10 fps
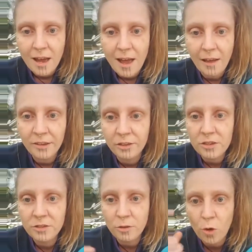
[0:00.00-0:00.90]
And it
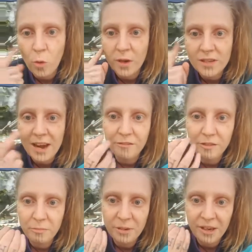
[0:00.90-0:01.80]
doesn't always have to
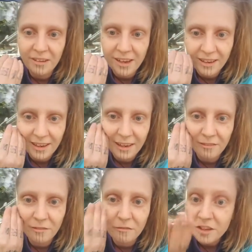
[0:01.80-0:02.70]
be like
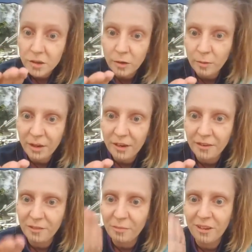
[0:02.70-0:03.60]
in physical
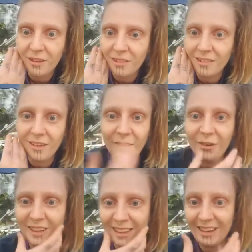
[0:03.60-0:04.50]
appearance, because, you know,
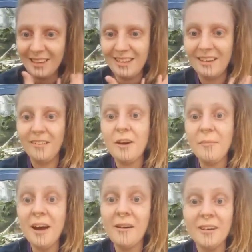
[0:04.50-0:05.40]
it can come
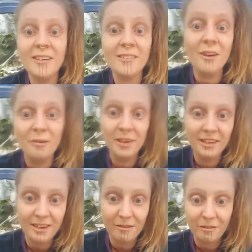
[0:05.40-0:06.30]
out in so many
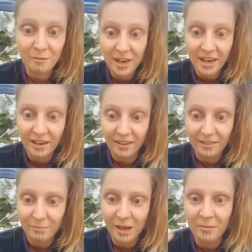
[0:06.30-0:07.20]
different
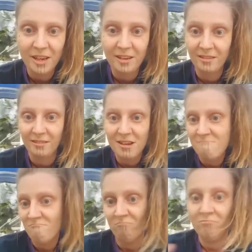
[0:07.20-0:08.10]
ways. Maybe in
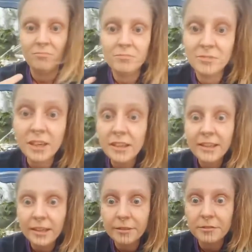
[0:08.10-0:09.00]

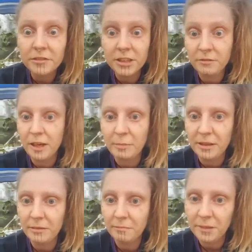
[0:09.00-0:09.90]
psychic gifts developing.